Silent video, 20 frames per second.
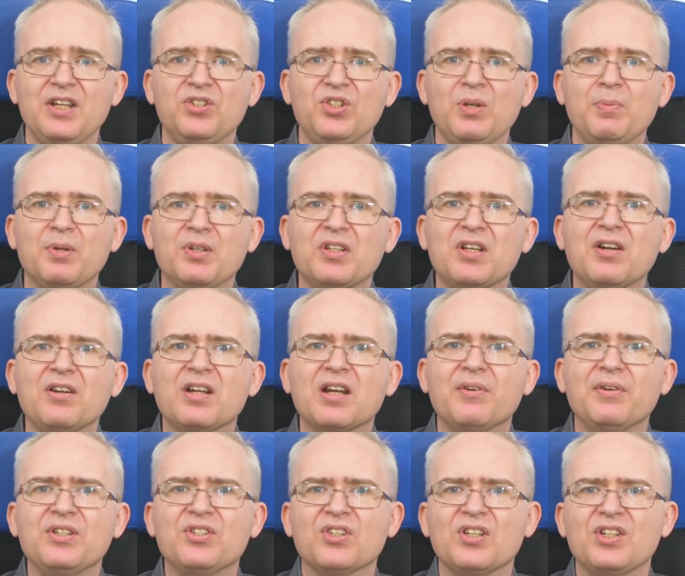easy, but don't
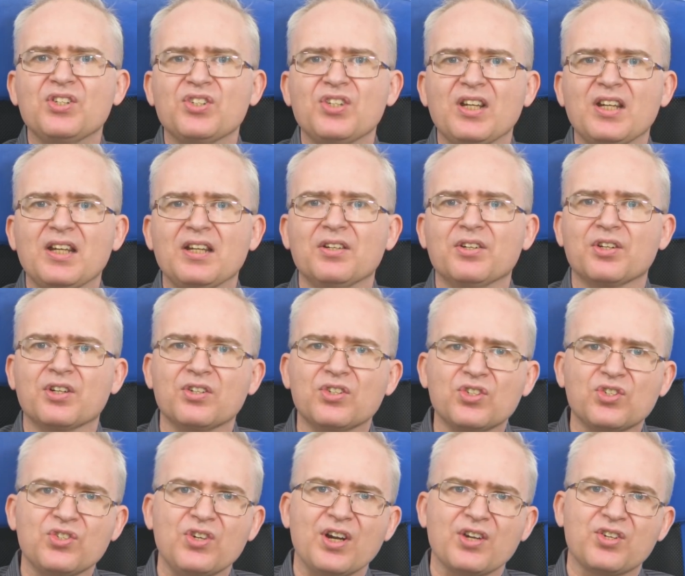go into this thinking that
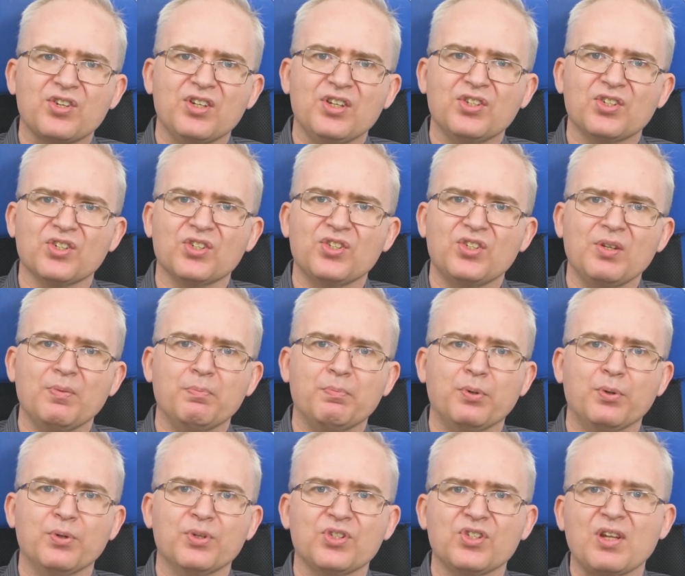construction is as
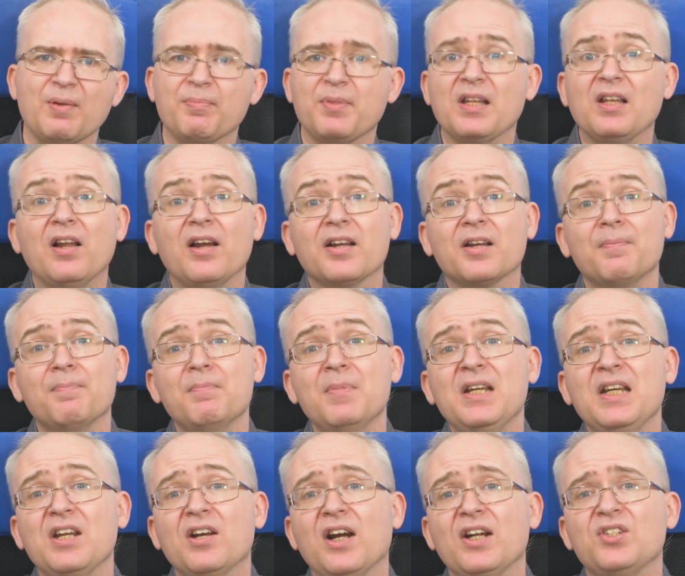simple as something like a
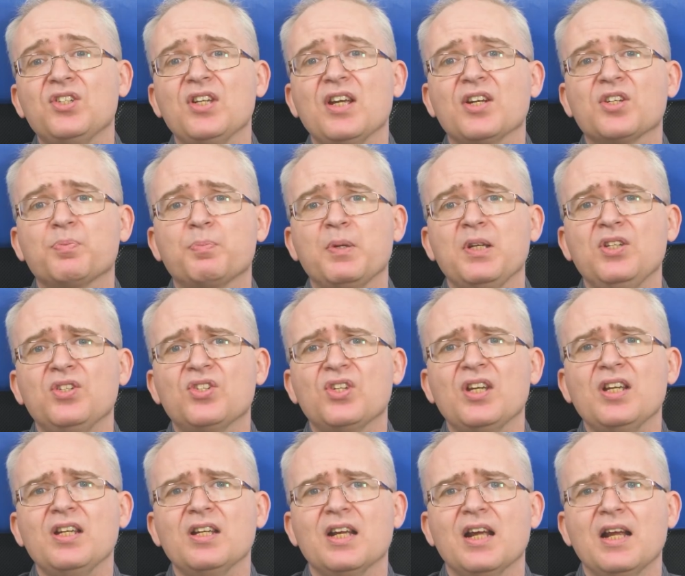mini ITX
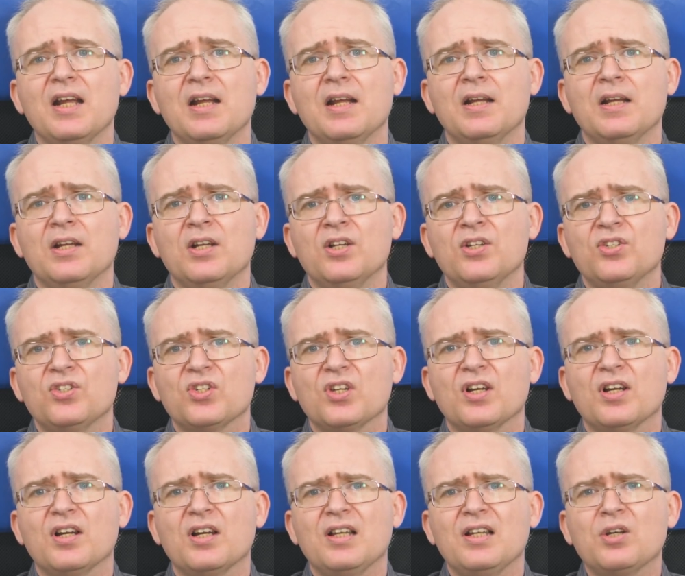PC. It's
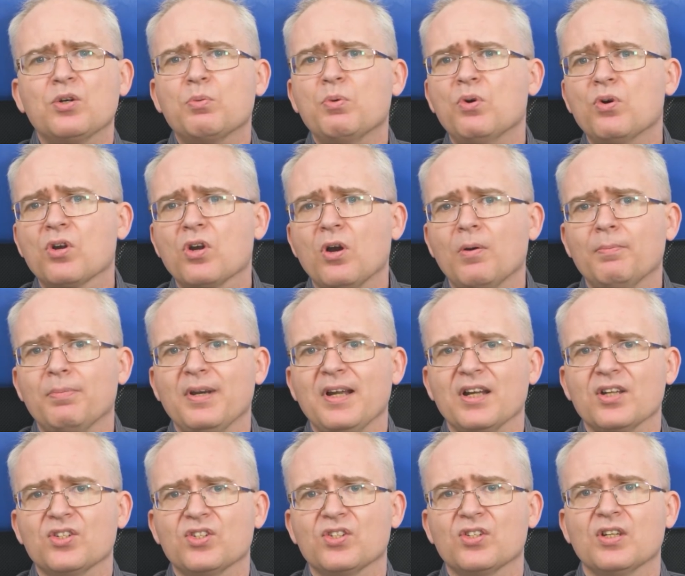a little more
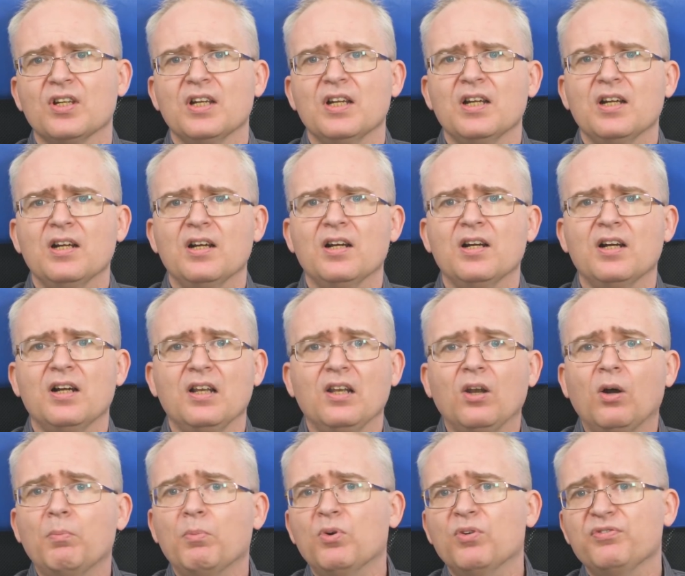complex, uh, a
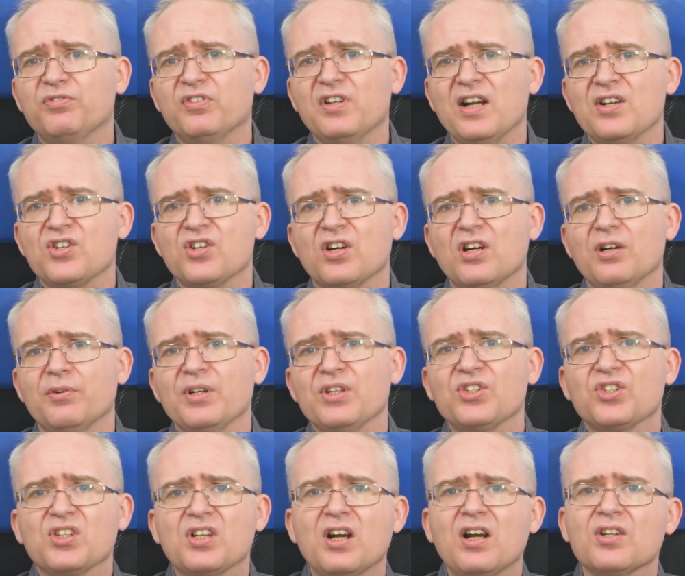lot more fragile.
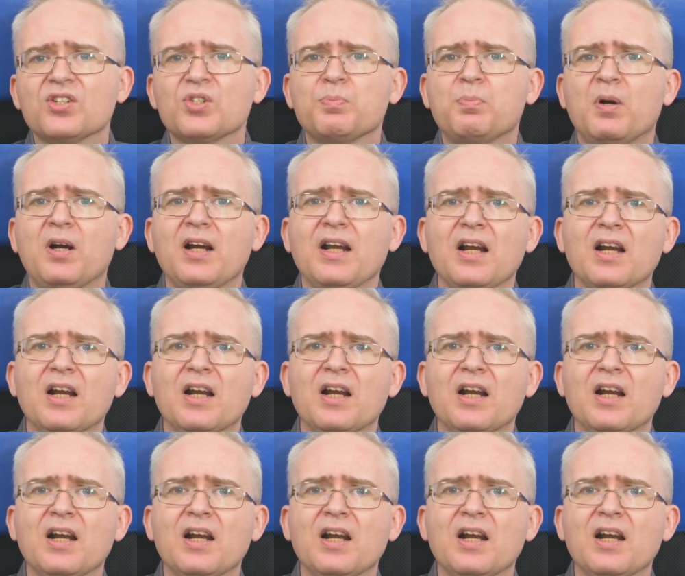It starts by